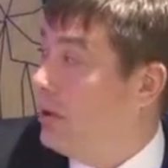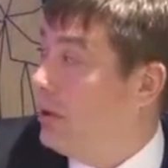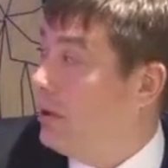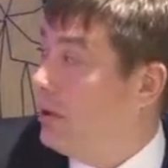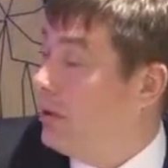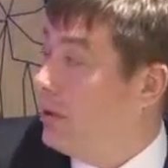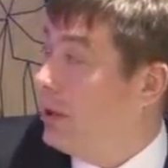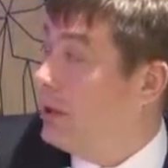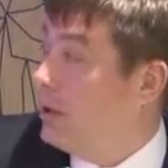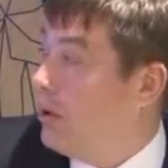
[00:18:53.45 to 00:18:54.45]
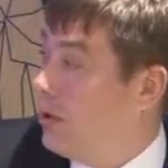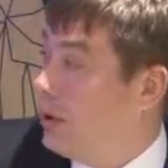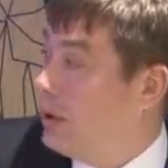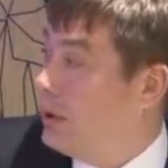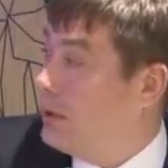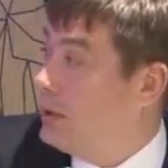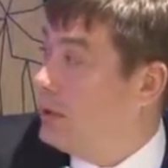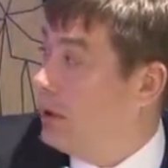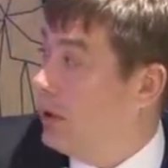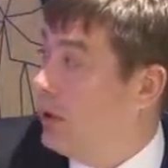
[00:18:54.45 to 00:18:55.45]
under local
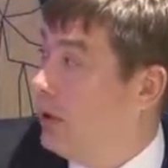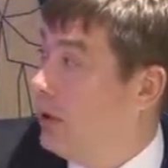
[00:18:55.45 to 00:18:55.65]
anesthesia.